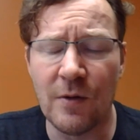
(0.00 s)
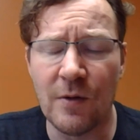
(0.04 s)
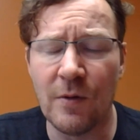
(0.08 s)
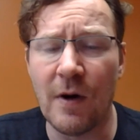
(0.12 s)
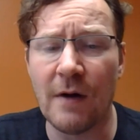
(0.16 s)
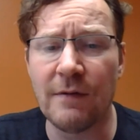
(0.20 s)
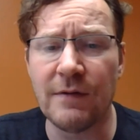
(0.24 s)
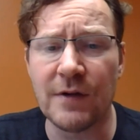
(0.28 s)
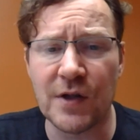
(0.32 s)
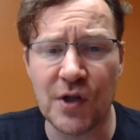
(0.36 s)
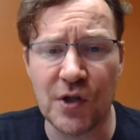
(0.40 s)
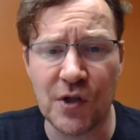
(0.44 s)

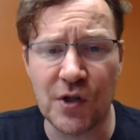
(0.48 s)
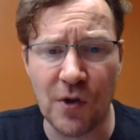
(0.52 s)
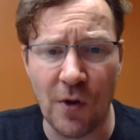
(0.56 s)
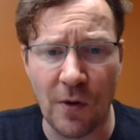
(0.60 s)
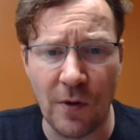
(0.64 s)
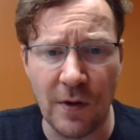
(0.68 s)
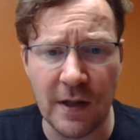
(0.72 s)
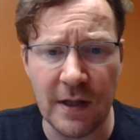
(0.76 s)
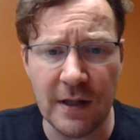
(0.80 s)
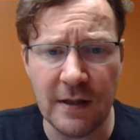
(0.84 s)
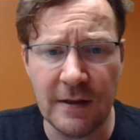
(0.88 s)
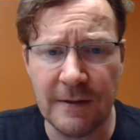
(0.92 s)
Whoever
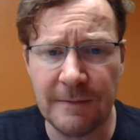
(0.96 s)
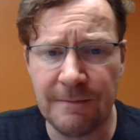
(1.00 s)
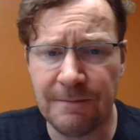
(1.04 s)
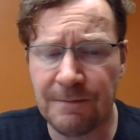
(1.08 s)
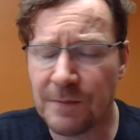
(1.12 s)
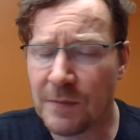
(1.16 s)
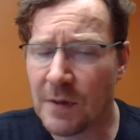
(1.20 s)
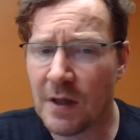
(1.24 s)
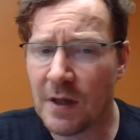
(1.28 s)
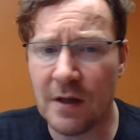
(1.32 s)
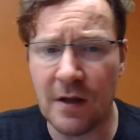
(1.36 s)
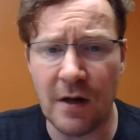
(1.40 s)
stole it,
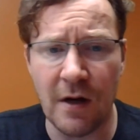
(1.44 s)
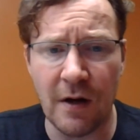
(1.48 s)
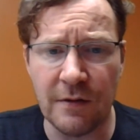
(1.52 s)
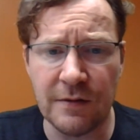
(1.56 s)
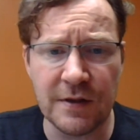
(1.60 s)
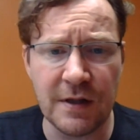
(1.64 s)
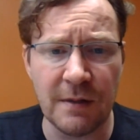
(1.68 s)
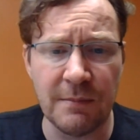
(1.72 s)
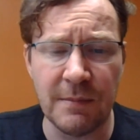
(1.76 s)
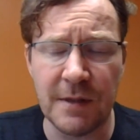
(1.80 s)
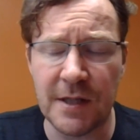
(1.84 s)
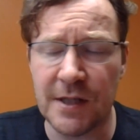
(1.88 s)

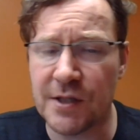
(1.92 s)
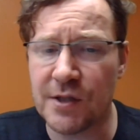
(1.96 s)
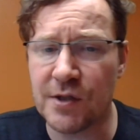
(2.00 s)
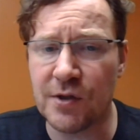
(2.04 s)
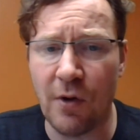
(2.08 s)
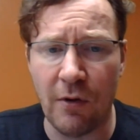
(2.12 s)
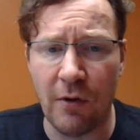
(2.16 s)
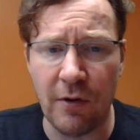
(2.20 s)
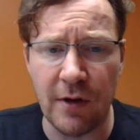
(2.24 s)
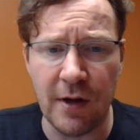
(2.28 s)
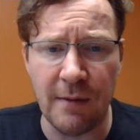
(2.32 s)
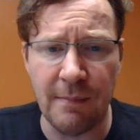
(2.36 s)
somebody
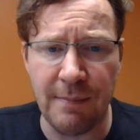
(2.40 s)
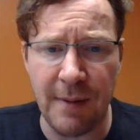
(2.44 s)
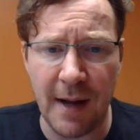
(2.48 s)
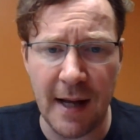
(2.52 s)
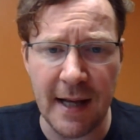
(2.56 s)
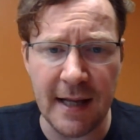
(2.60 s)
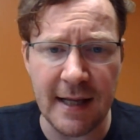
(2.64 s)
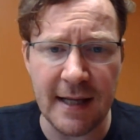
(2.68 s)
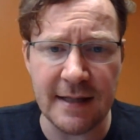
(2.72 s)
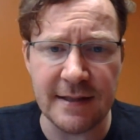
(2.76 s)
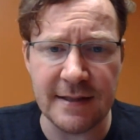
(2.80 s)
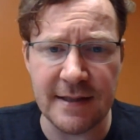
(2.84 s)
stole your
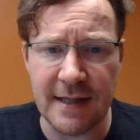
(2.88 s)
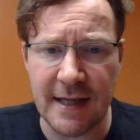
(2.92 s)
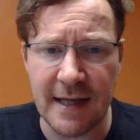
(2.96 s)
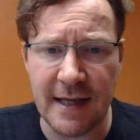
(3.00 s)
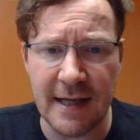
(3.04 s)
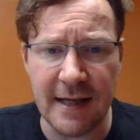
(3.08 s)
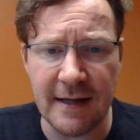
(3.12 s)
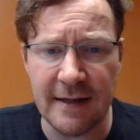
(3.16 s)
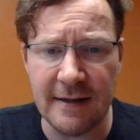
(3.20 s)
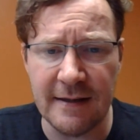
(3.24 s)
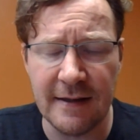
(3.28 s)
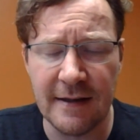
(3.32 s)
bike as a
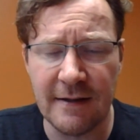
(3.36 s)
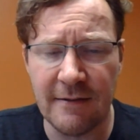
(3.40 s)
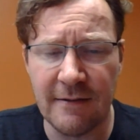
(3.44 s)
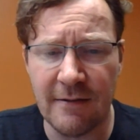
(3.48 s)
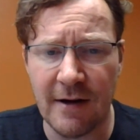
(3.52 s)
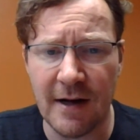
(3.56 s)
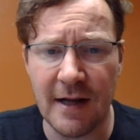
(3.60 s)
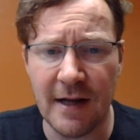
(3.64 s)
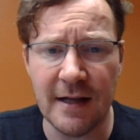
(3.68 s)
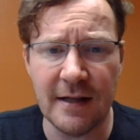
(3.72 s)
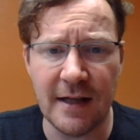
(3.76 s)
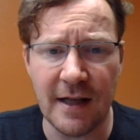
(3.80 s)
kid,
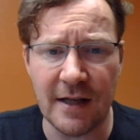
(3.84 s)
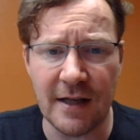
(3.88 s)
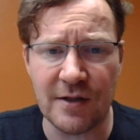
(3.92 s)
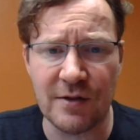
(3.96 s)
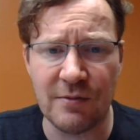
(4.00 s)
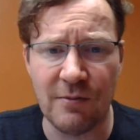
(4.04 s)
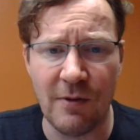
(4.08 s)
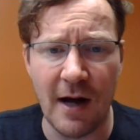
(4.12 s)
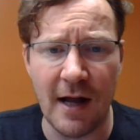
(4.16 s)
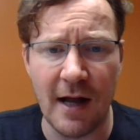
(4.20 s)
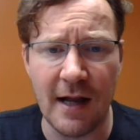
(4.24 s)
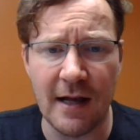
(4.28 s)
right? Guess
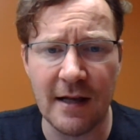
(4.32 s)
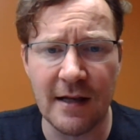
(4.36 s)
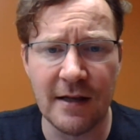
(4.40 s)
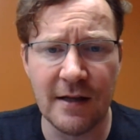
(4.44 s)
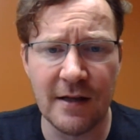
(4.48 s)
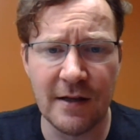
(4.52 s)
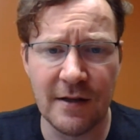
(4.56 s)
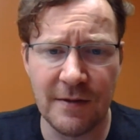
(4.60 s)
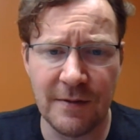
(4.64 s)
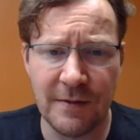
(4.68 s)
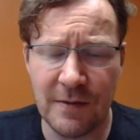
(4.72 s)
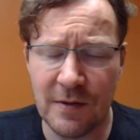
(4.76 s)
what?
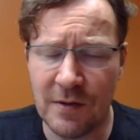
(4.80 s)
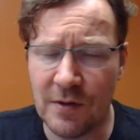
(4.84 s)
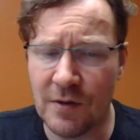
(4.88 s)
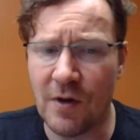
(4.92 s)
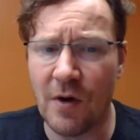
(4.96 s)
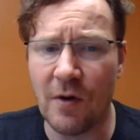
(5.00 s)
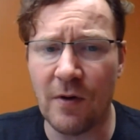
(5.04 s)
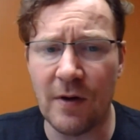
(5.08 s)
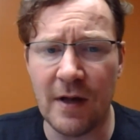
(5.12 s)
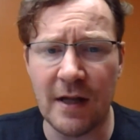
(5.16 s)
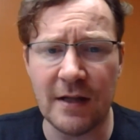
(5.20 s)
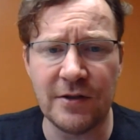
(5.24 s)
You
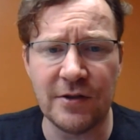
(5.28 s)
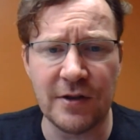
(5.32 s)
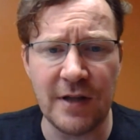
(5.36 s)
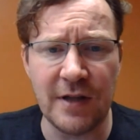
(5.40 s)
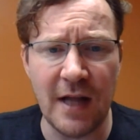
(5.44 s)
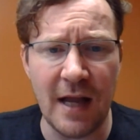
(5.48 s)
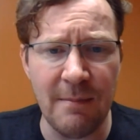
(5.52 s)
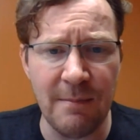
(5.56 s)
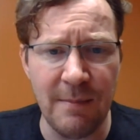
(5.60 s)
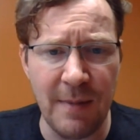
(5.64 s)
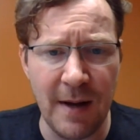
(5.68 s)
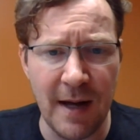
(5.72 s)
go get your
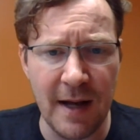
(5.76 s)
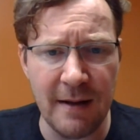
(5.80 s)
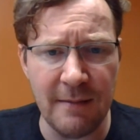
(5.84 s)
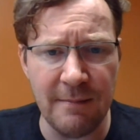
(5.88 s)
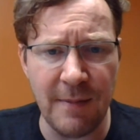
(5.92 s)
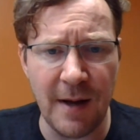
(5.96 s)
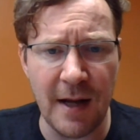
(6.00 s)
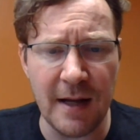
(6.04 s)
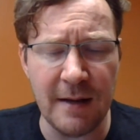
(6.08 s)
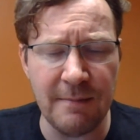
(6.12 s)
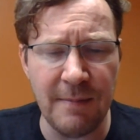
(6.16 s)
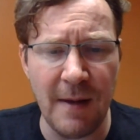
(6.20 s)
damn
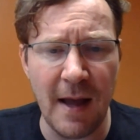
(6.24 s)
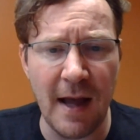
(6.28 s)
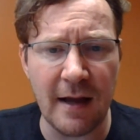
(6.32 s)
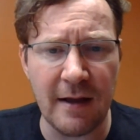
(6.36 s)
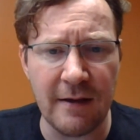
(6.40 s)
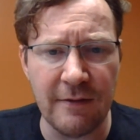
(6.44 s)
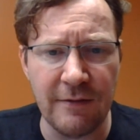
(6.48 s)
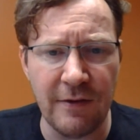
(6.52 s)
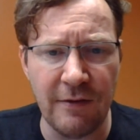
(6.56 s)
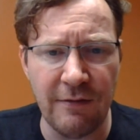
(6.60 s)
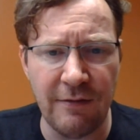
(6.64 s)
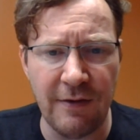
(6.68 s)
bike back
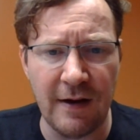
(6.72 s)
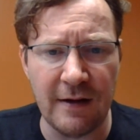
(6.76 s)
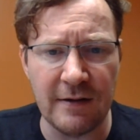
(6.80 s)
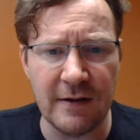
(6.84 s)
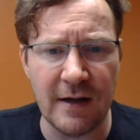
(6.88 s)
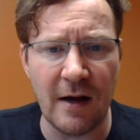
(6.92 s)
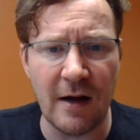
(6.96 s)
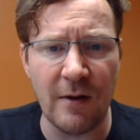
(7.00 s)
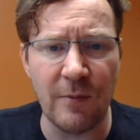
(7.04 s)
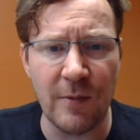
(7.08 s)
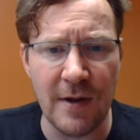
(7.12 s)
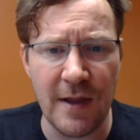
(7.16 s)
if you found
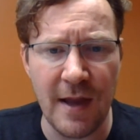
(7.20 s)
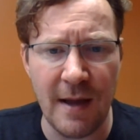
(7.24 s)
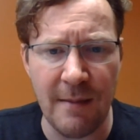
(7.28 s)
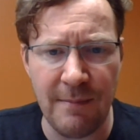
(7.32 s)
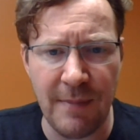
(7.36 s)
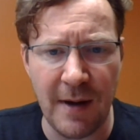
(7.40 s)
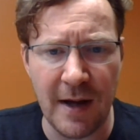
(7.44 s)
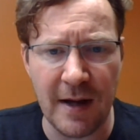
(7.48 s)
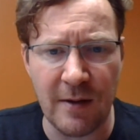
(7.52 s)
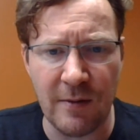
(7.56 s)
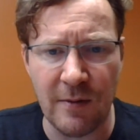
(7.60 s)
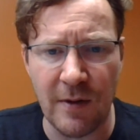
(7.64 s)
out where that
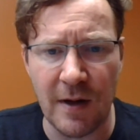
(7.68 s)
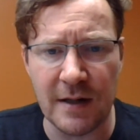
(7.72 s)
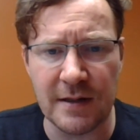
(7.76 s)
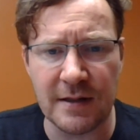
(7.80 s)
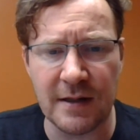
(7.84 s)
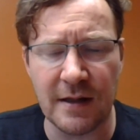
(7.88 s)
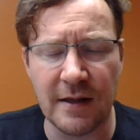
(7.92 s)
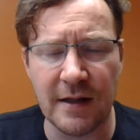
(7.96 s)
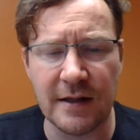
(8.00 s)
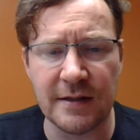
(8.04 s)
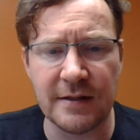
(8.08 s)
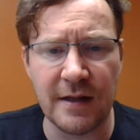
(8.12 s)
bike was,
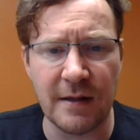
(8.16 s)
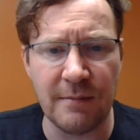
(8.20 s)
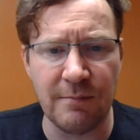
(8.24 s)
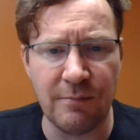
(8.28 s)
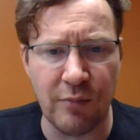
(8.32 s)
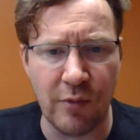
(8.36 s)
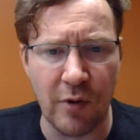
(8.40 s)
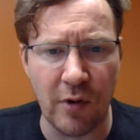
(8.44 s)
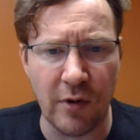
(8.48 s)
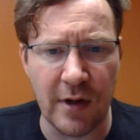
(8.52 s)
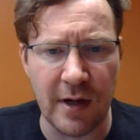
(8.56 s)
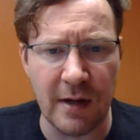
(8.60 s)
unless they
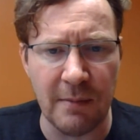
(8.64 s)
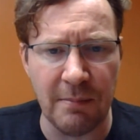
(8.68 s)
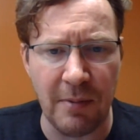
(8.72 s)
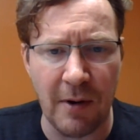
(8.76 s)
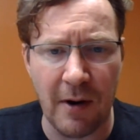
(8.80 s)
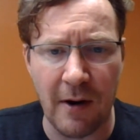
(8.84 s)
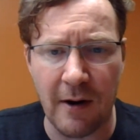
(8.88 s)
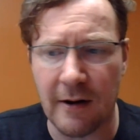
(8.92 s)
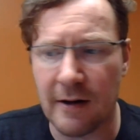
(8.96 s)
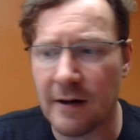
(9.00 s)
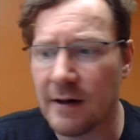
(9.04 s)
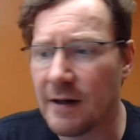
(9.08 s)
broke it
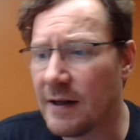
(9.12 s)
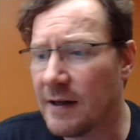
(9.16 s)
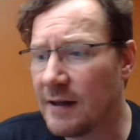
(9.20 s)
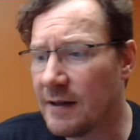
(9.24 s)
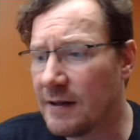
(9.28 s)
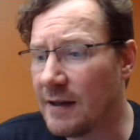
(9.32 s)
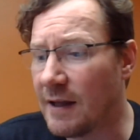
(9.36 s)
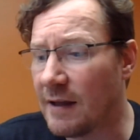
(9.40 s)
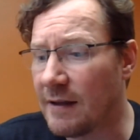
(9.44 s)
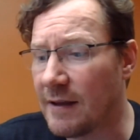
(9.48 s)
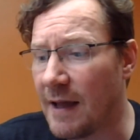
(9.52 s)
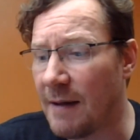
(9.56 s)
apart.
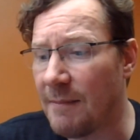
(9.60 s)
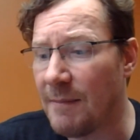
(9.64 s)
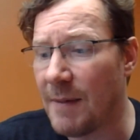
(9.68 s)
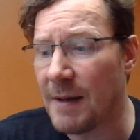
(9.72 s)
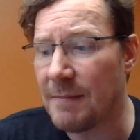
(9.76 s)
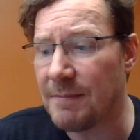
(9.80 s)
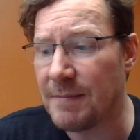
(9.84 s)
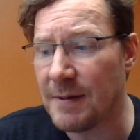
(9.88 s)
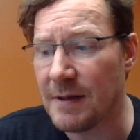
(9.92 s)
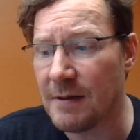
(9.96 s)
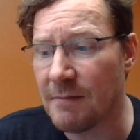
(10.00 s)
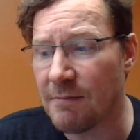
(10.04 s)
Now, that
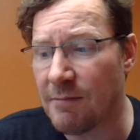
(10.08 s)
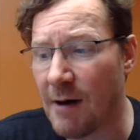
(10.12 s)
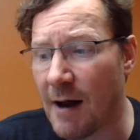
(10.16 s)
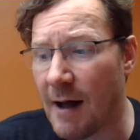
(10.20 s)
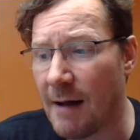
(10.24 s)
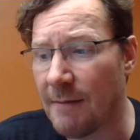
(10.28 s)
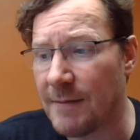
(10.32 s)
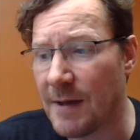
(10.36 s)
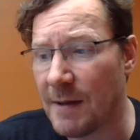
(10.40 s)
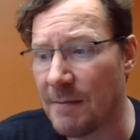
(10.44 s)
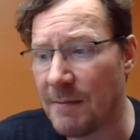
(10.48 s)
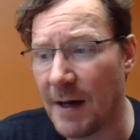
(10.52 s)
might be the
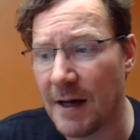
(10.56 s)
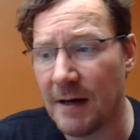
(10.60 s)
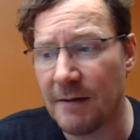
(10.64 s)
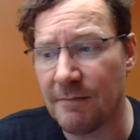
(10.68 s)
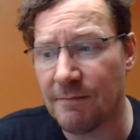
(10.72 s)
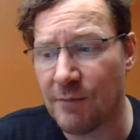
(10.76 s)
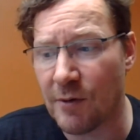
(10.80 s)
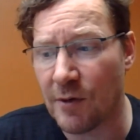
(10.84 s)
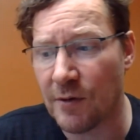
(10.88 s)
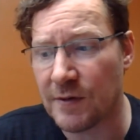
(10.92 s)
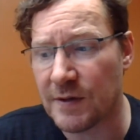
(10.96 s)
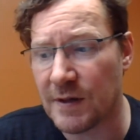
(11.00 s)
problem. They might
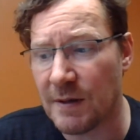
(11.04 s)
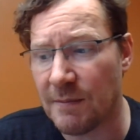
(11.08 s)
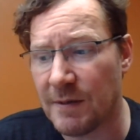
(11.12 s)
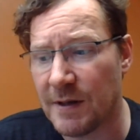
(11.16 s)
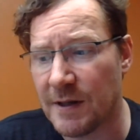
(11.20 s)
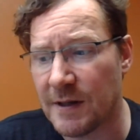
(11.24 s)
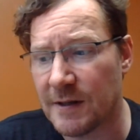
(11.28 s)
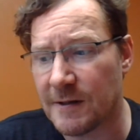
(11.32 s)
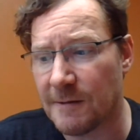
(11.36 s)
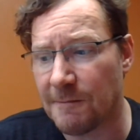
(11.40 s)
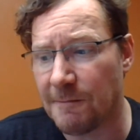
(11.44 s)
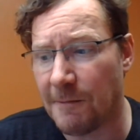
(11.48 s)
have broke some of
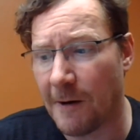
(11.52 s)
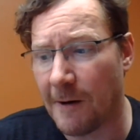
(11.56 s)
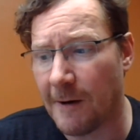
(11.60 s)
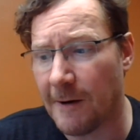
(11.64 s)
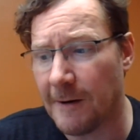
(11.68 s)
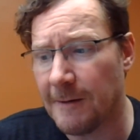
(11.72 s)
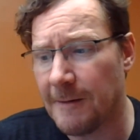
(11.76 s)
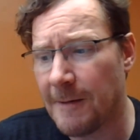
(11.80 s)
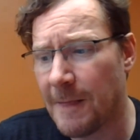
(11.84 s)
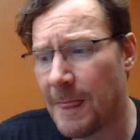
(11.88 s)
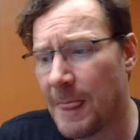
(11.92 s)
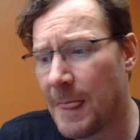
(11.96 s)
this
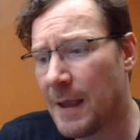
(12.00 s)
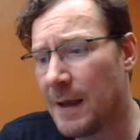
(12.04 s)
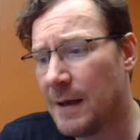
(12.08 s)
apart.